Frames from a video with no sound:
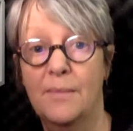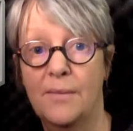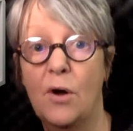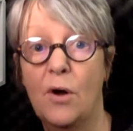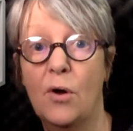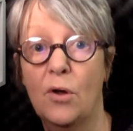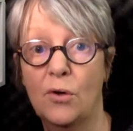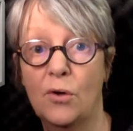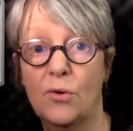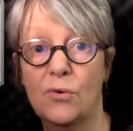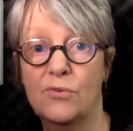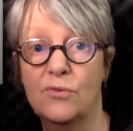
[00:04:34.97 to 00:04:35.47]

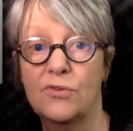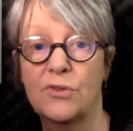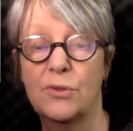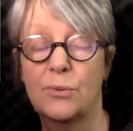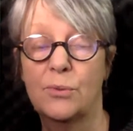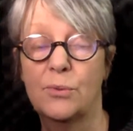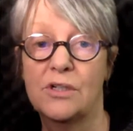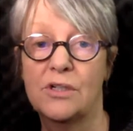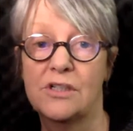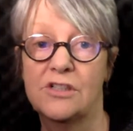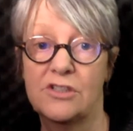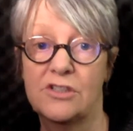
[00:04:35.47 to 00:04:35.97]
all over the
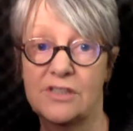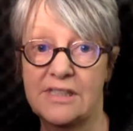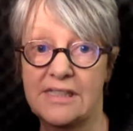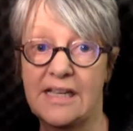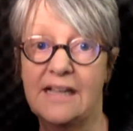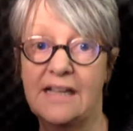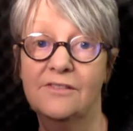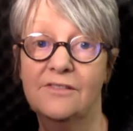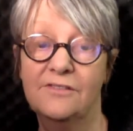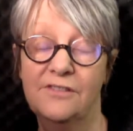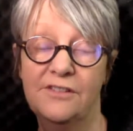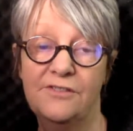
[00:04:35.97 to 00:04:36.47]
world
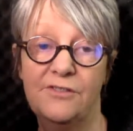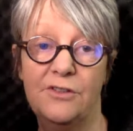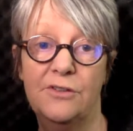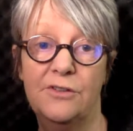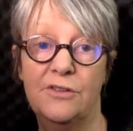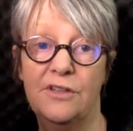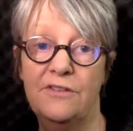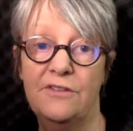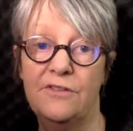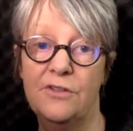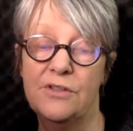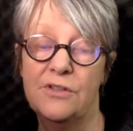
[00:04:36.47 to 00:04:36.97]
yourself
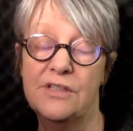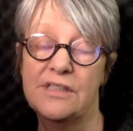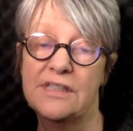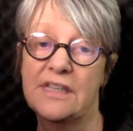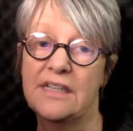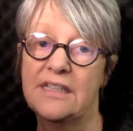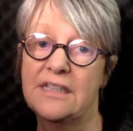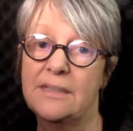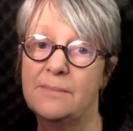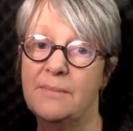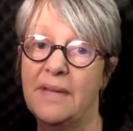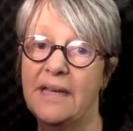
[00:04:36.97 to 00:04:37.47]
if you
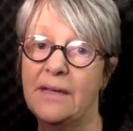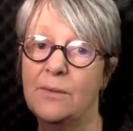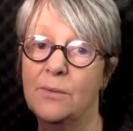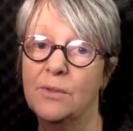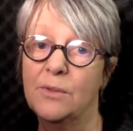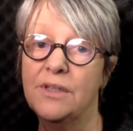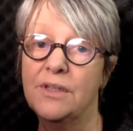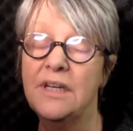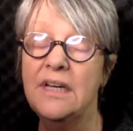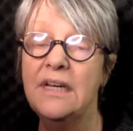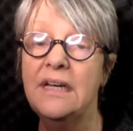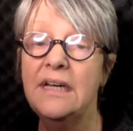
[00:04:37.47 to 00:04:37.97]
decide to make one.